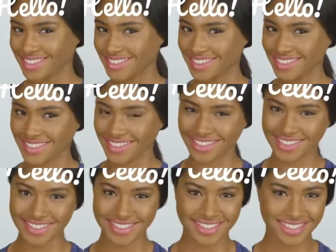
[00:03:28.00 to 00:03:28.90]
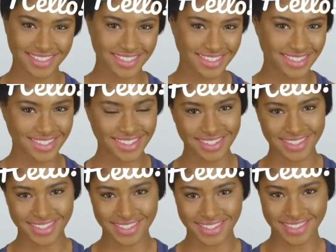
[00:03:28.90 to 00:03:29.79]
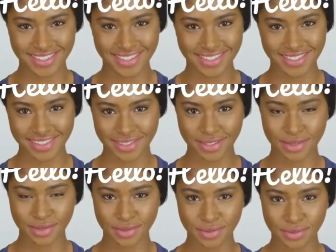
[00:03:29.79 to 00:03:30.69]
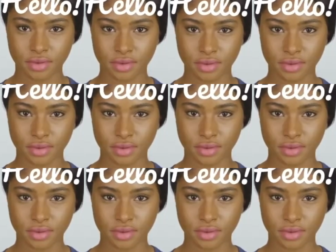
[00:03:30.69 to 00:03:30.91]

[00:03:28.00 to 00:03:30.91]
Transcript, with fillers: let's do some blue text.